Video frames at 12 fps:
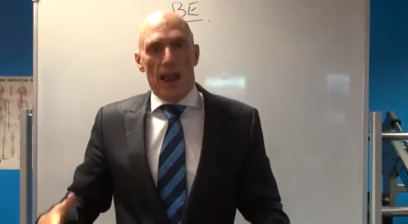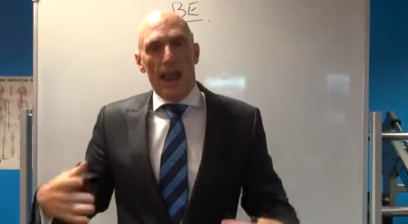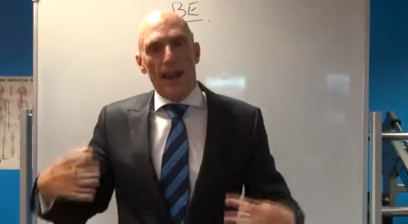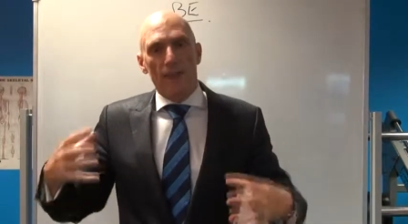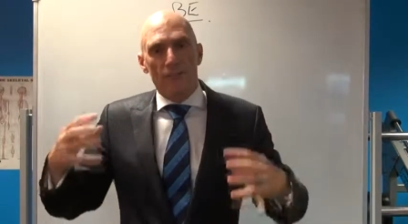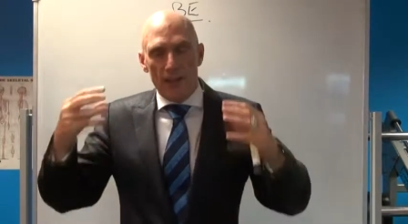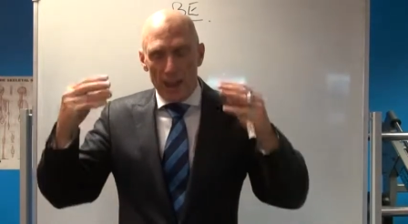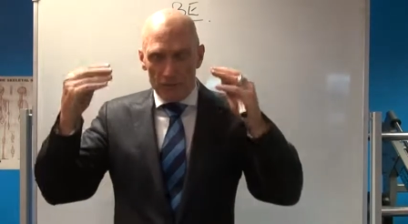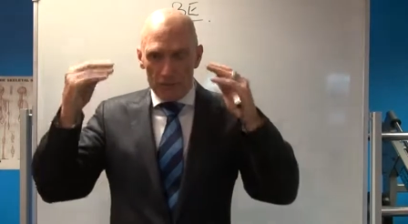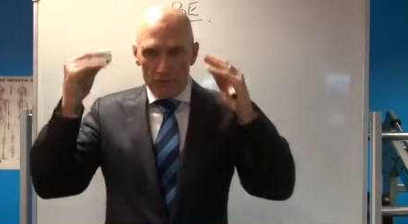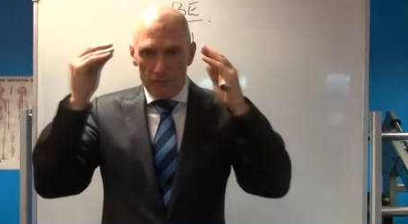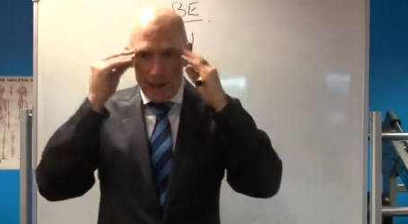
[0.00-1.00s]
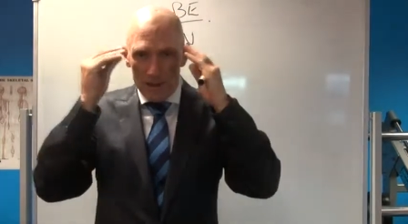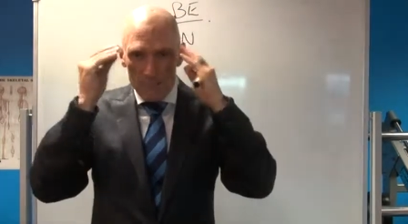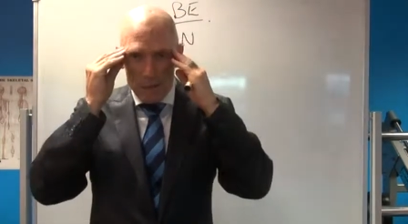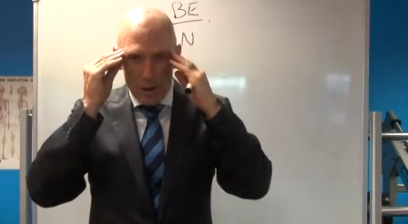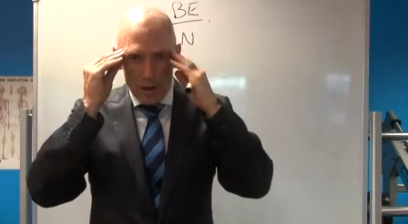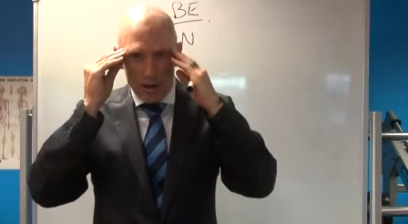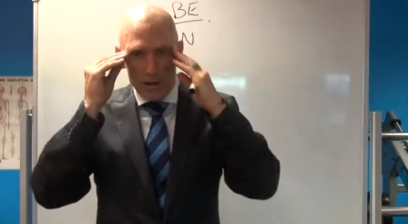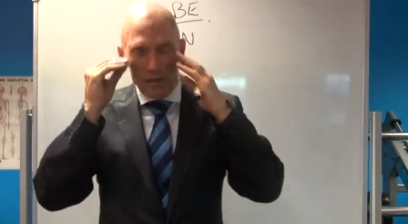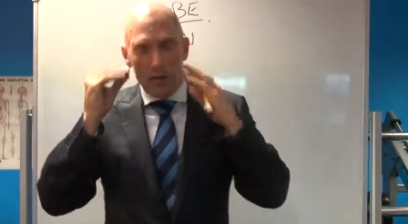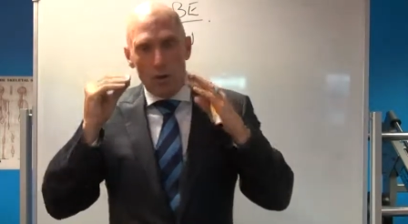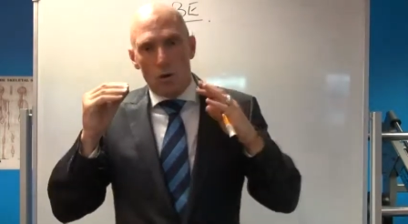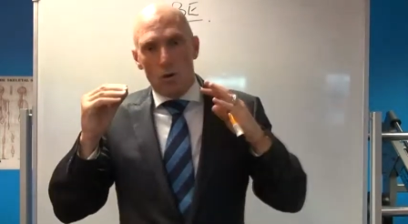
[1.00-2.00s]
And if you have a fat
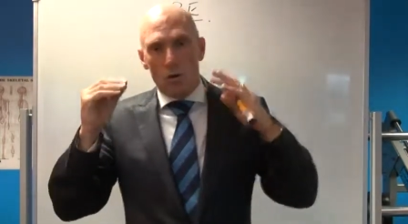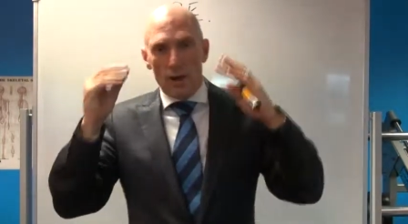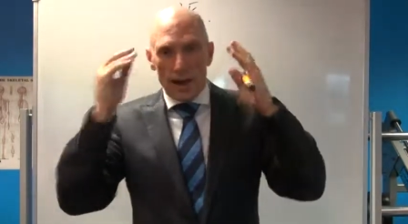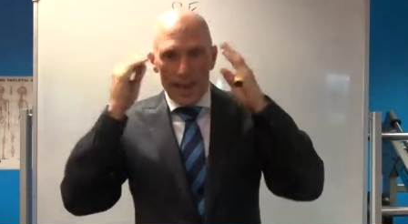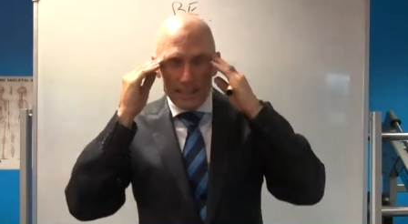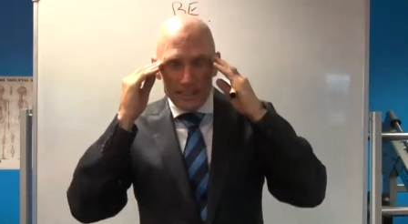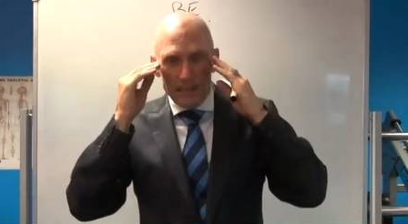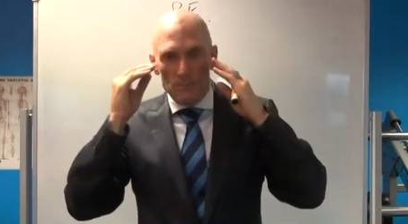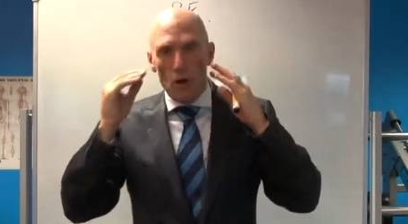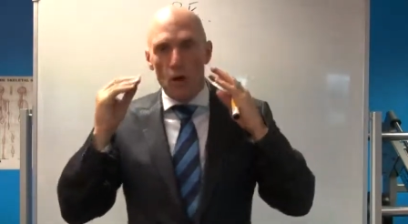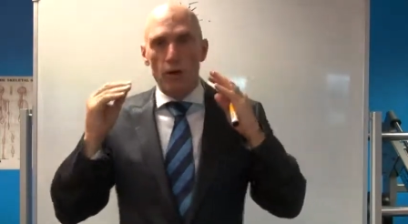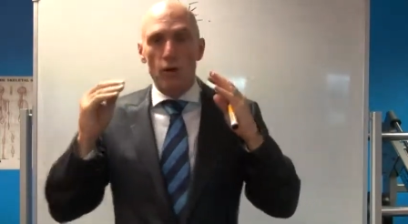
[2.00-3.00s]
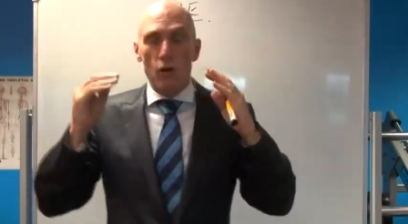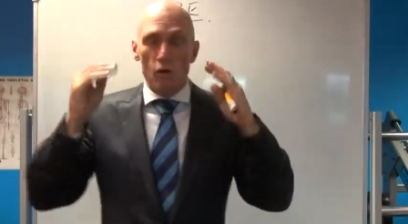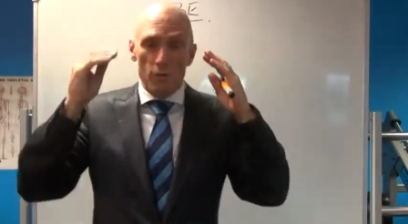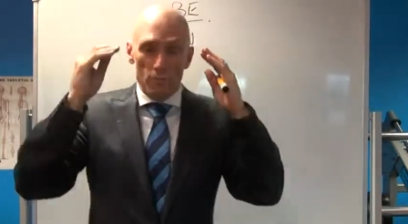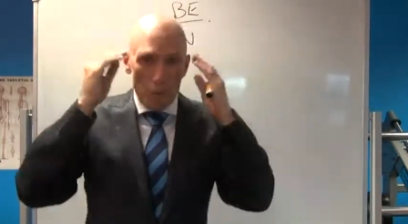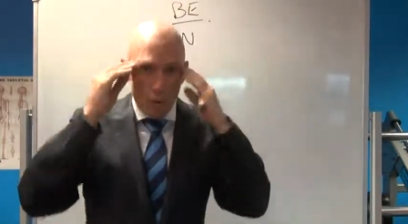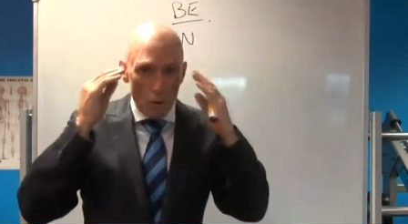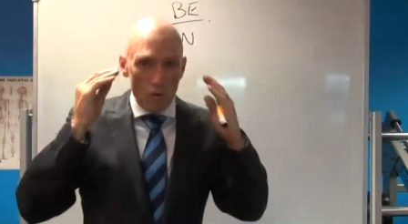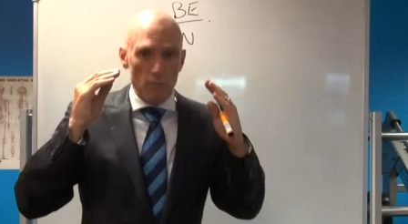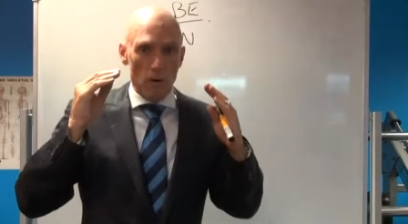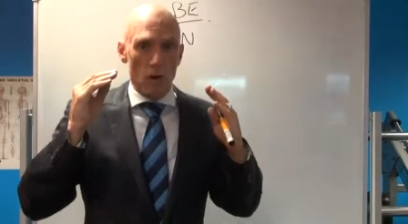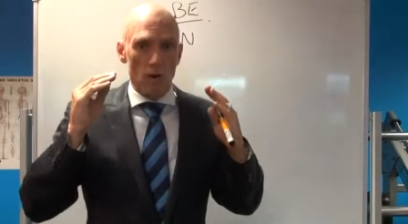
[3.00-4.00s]
mind, or a lazy mind, or a
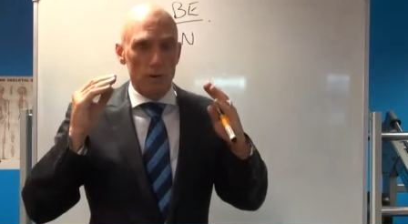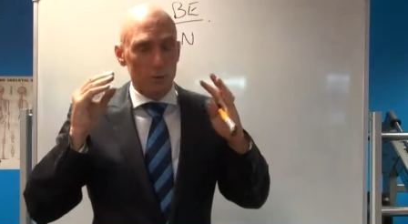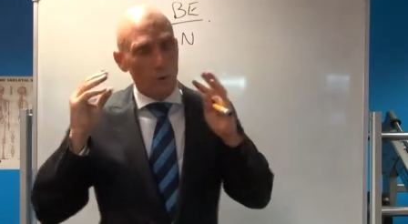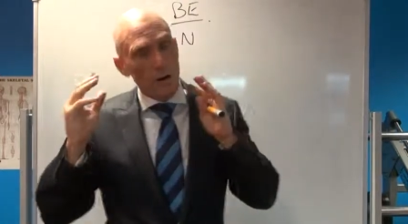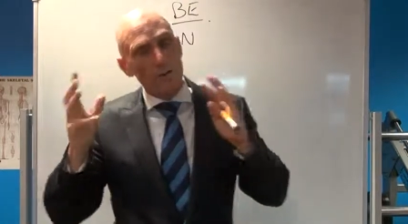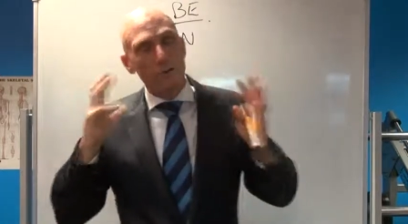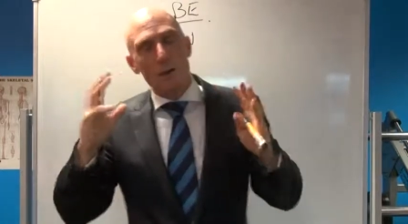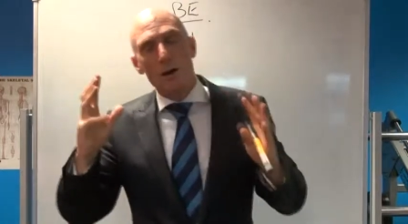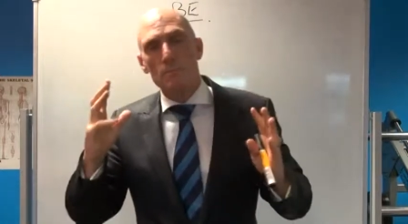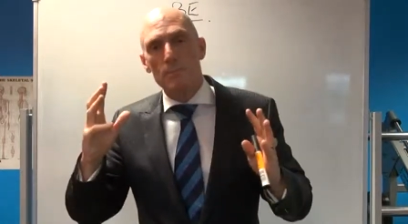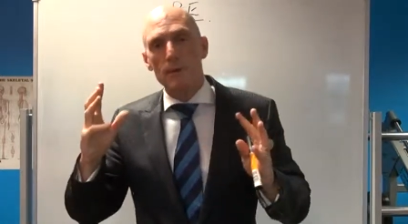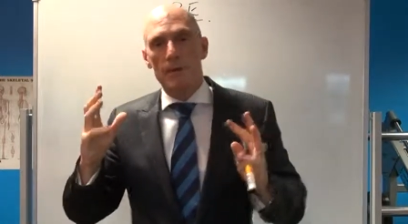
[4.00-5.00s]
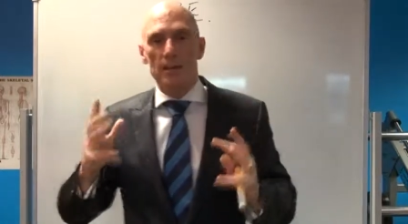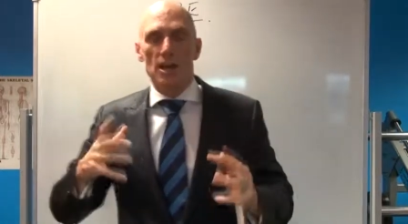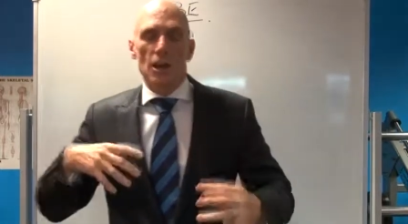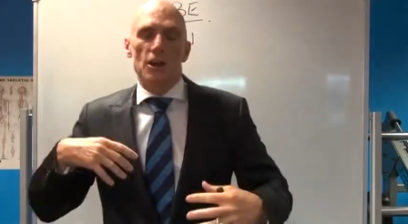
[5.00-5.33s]
poor mind, or whatever it might be,